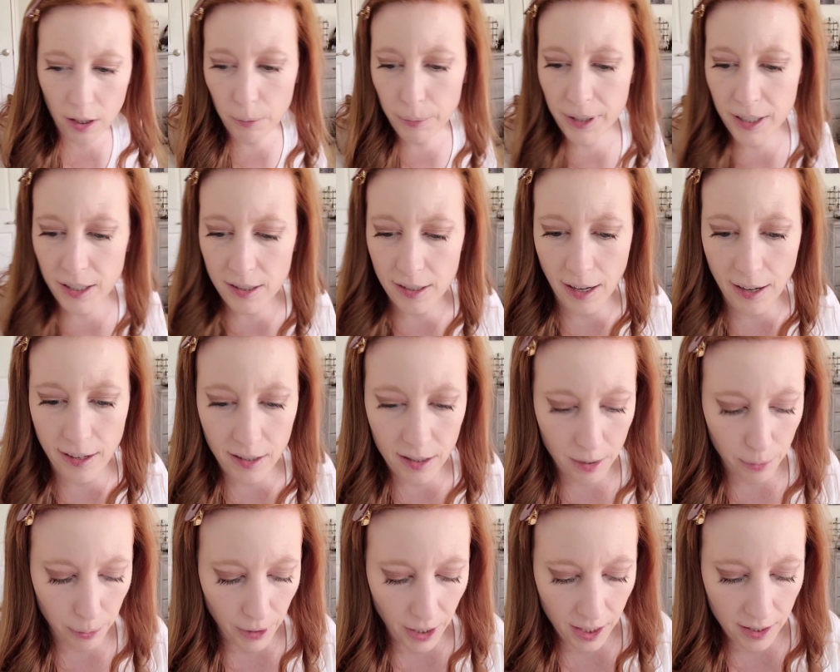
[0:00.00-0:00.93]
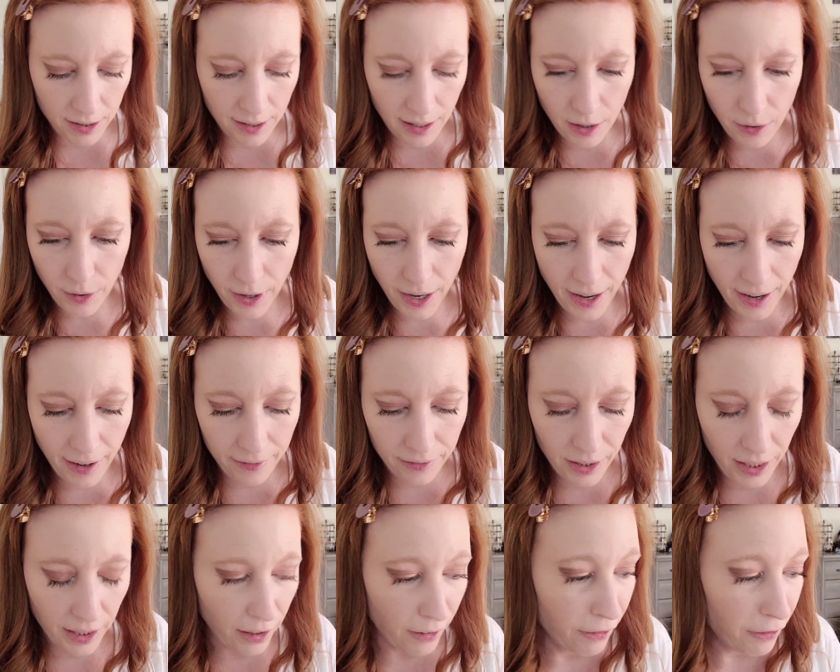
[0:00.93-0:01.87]
little bit of setting spray because I don't
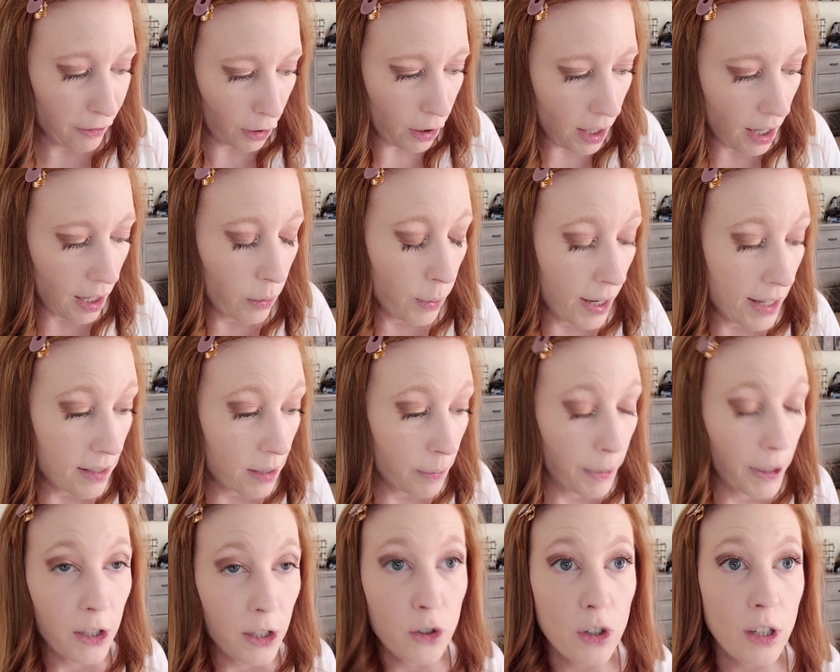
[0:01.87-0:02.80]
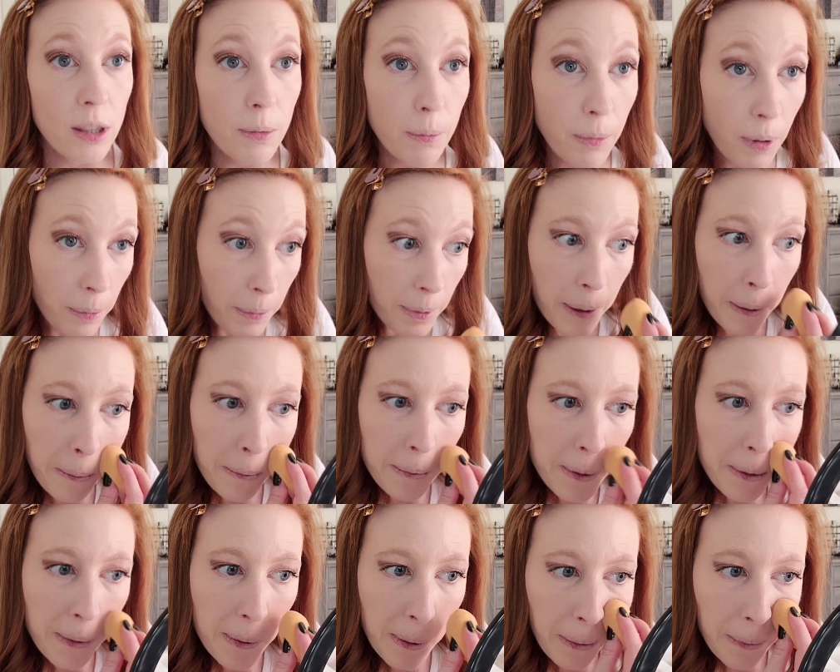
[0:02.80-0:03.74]
have like a full-on wet sponge at the moment.
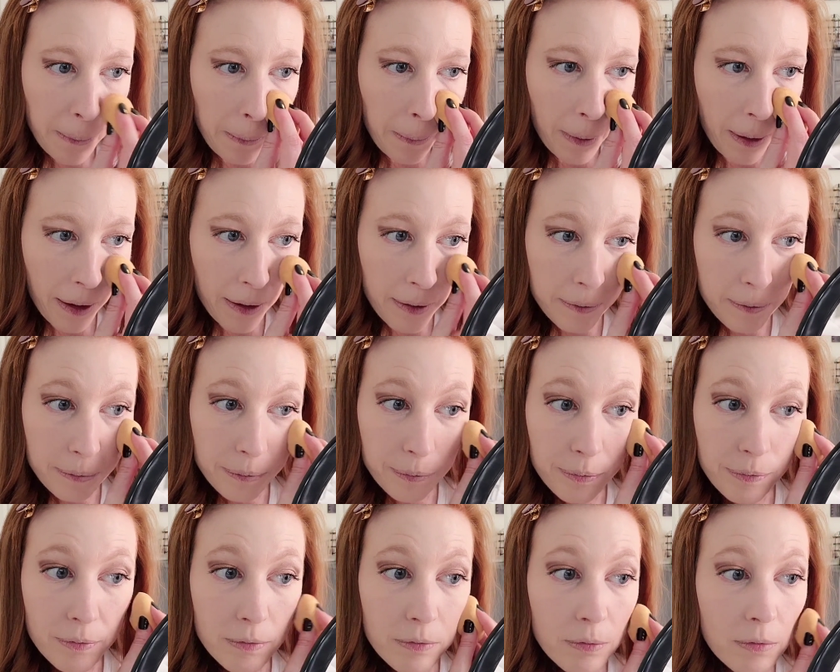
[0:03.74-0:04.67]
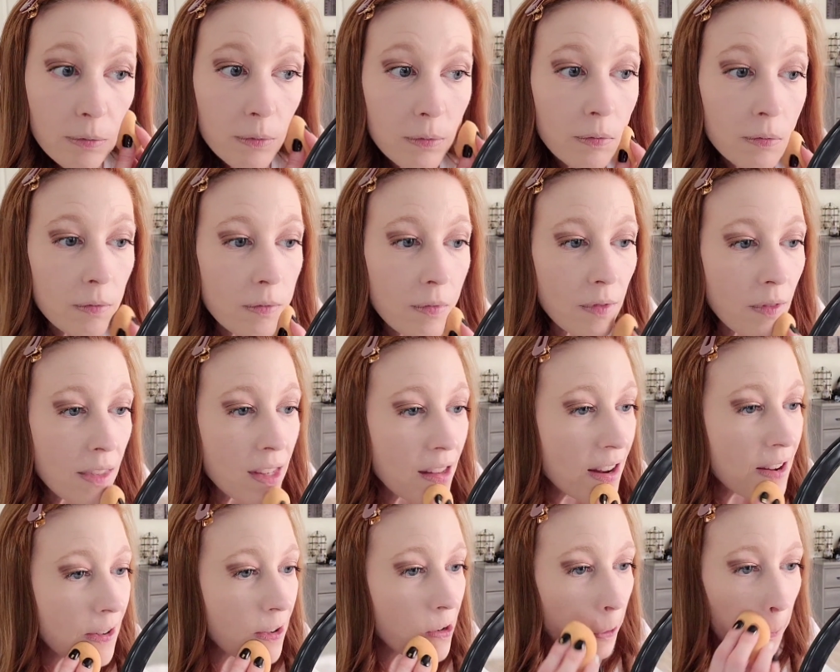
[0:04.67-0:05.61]
Just to sort of
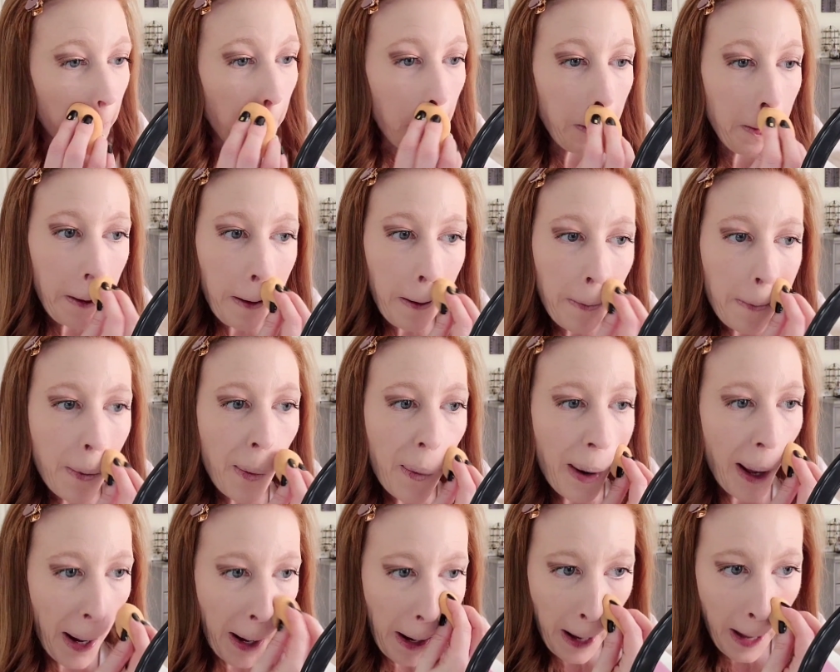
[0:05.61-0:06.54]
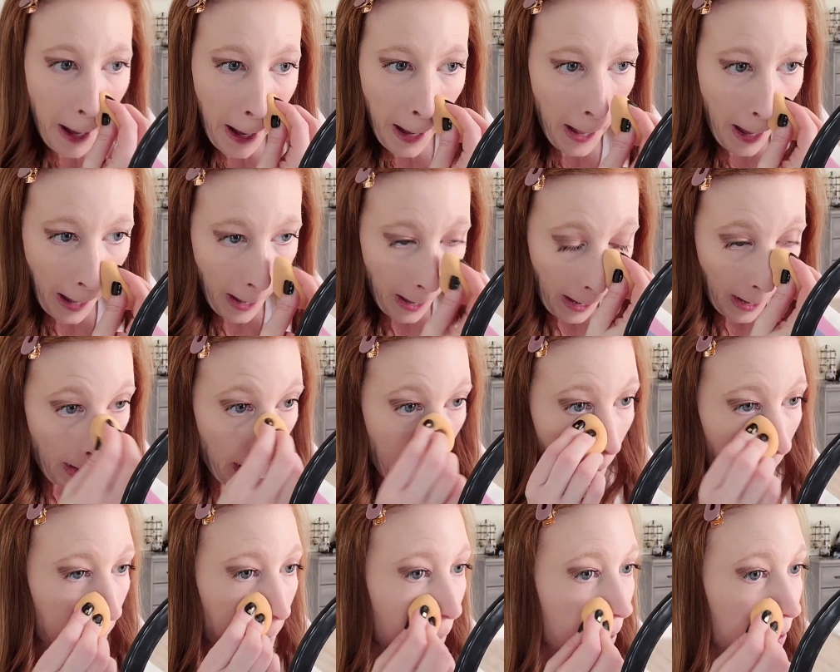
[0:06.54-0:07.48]
do a little quick.
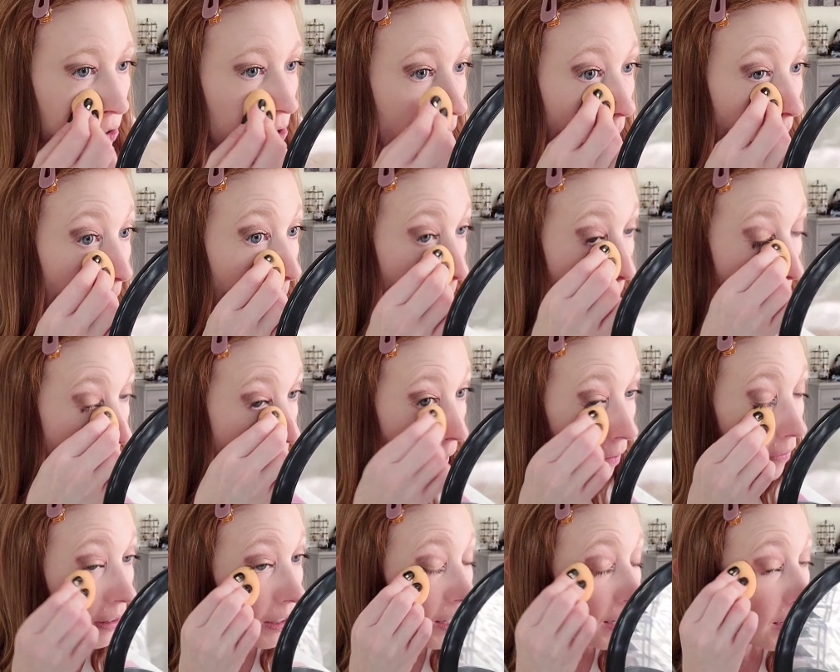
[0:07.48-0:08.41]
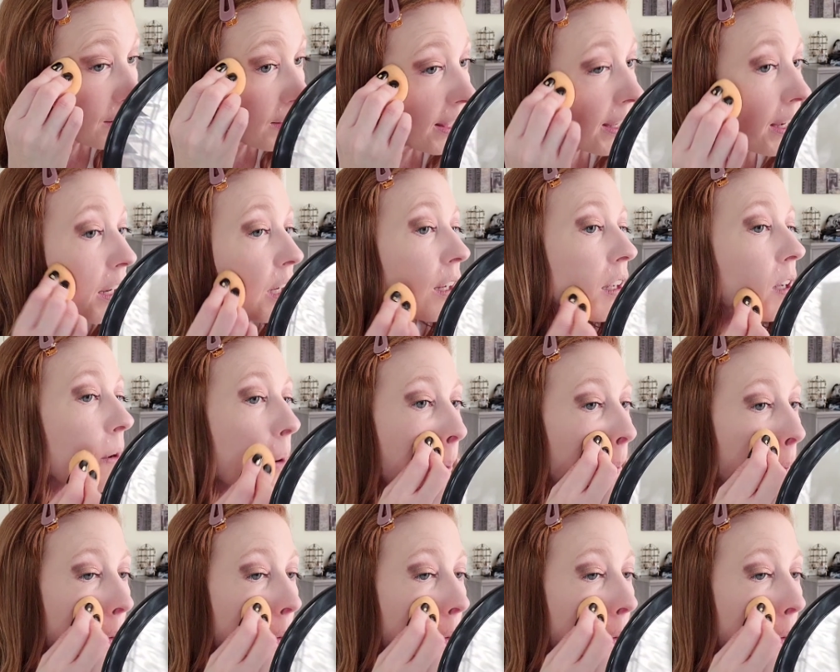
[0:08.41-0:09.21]
Make sure I don't have any like